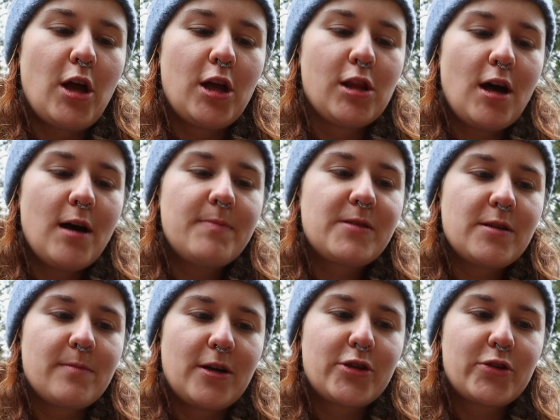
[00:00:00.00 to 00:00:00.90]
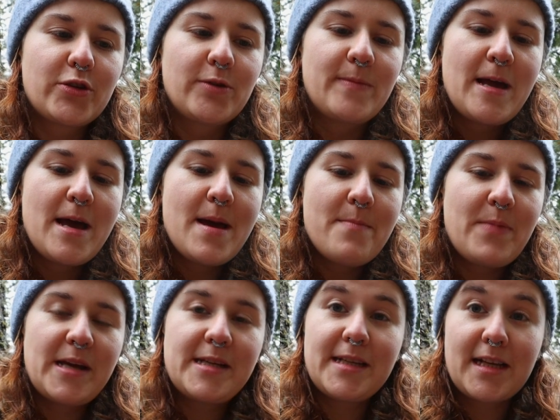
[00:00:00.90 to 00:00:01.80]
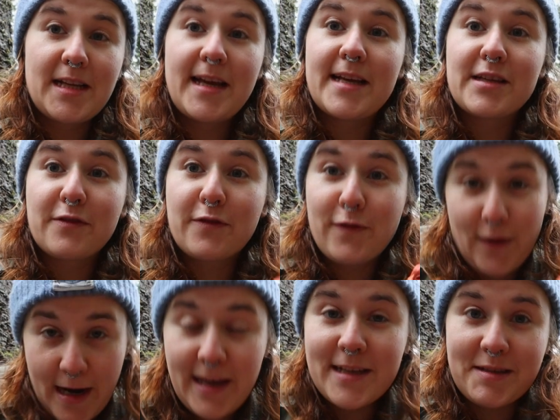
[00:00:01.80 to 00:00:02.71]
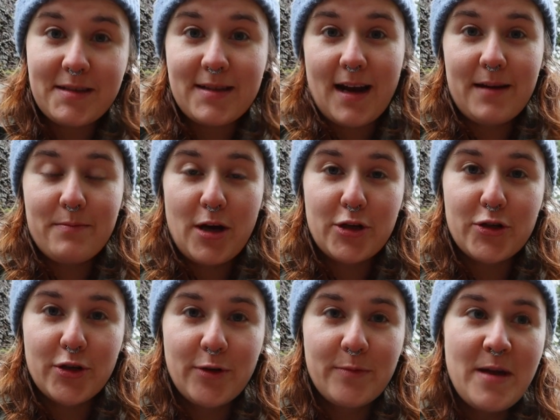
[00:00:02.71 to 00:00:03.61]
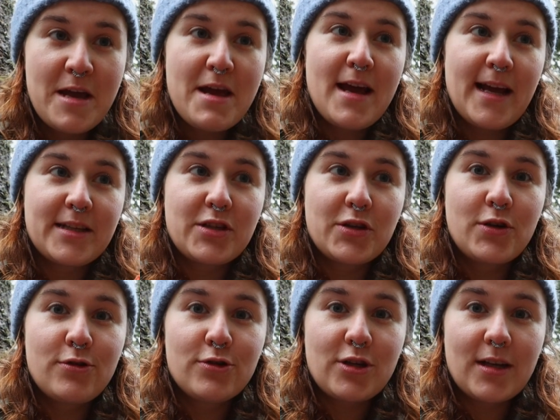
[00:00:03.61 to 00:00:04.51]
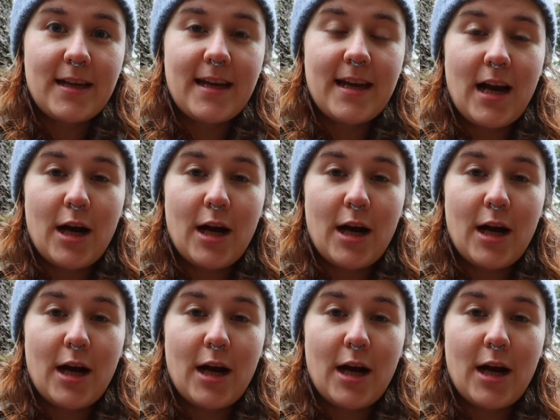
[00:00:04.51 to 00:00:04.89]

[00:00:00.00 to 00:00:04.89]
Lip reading: A lobster mushroom basically is a Frankenstein mushroom. It's usually